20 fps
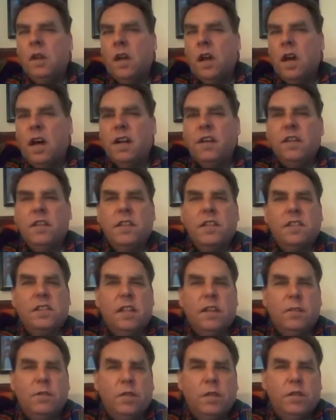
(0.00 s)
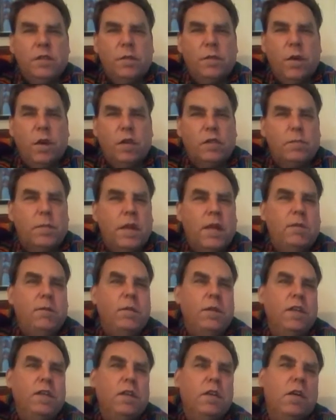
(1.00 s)
Under this influence, folks may
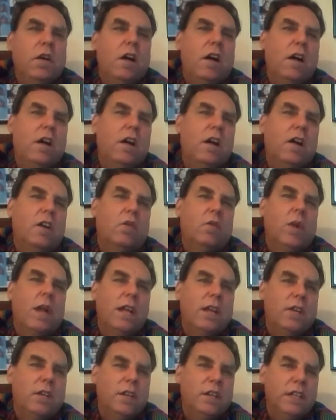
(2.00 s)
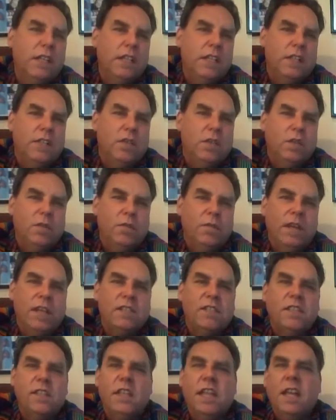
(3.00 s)
feel a greater need to
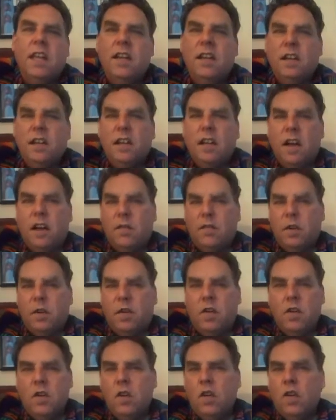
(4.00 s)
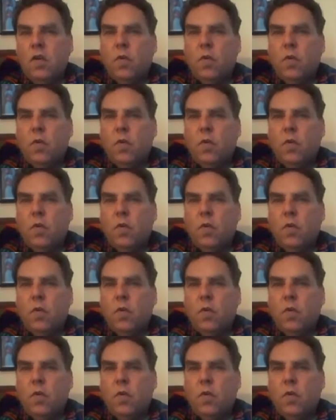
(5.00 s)
investigate and uncover